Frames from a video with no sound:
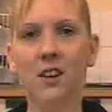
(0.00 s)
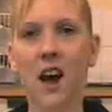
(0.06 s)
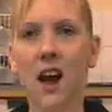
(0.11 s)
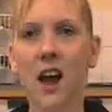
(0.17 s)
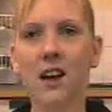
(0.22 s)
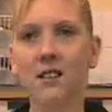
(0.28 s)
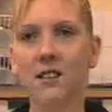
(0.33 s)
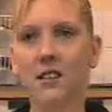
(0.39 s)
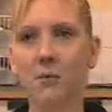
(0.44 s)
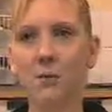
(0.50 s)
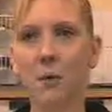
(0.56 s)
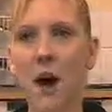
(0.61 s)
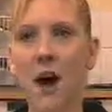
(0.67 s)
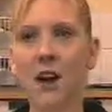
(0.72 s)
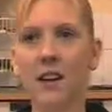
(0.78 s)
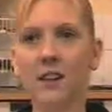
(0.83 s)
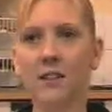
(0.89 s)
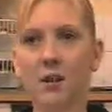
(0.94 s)
I had to
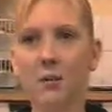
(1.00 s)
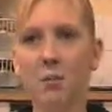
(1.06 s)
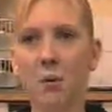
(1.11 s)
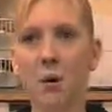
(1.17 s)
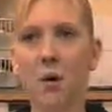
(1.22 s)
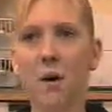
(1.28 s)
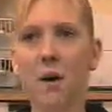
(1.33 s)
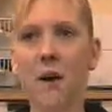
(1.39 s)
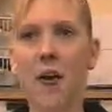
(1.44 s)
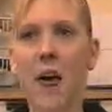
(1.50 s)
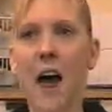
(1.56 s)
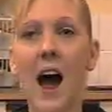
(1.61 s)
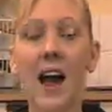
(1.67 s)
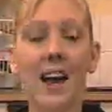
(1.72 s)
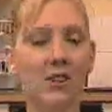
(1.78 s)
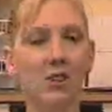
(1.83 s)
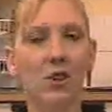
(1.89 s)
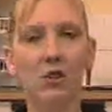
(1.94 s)

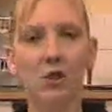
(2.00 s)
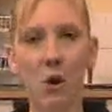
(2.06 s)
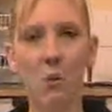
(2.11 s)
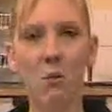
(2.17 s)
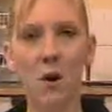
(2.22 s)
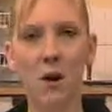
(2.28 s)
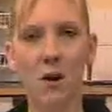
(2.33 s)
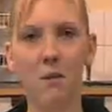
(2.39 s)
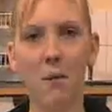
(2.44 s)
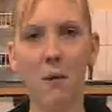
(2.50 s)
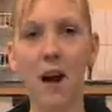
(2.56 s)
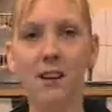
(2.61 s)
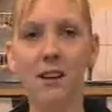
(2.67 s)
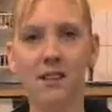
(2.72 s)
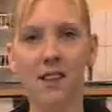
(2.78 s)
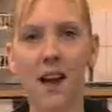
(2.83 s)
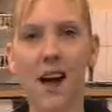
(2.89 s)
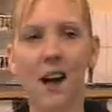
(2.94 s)
dumben
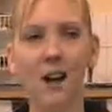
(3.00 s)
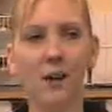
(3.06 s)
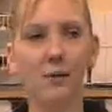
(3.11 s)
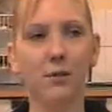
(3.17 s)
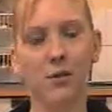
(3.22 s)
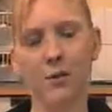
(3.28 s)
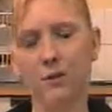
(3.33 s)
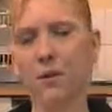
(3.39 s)
myself to